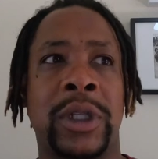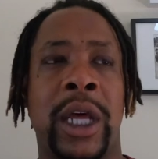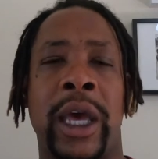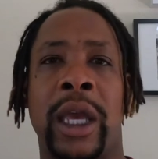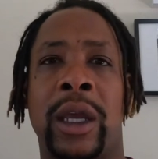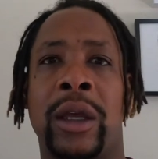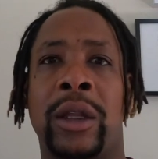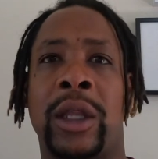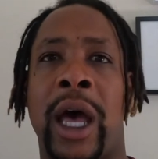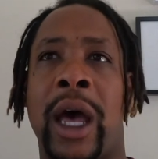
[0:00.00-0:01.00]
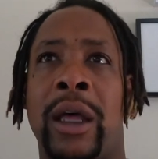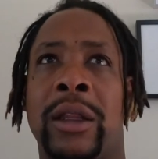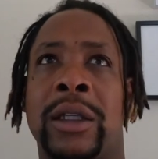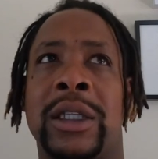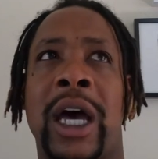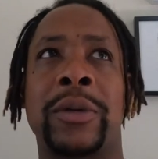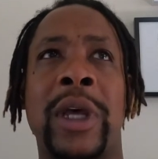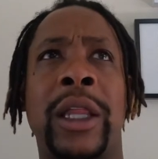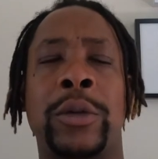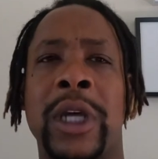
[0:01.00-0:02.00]
was like the
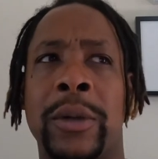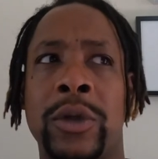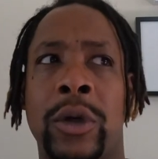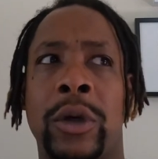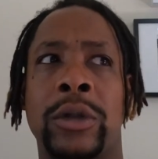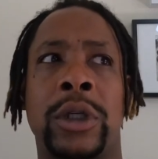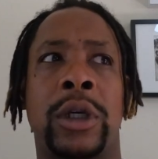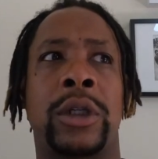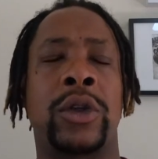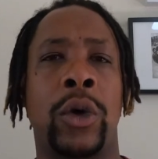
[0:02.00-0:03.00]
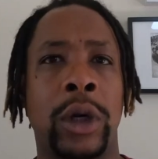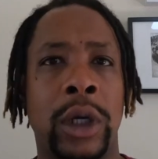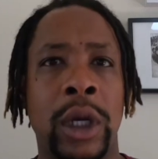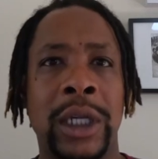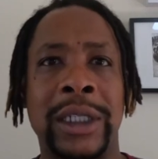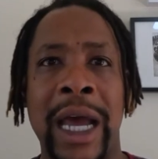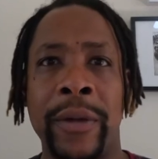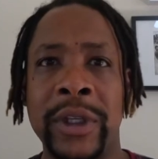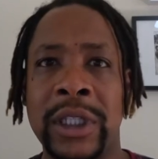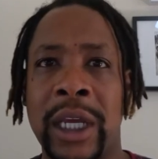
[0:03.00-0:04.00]
top LED topsoil to torque
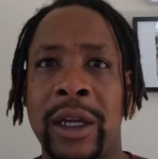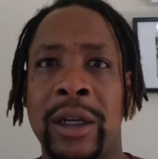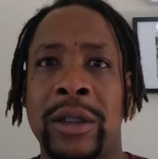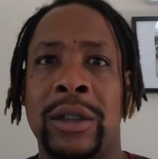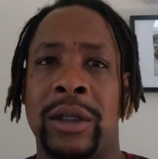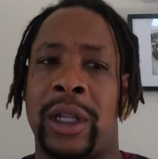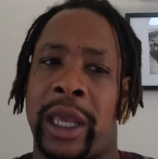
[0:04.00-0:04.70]
down the stair,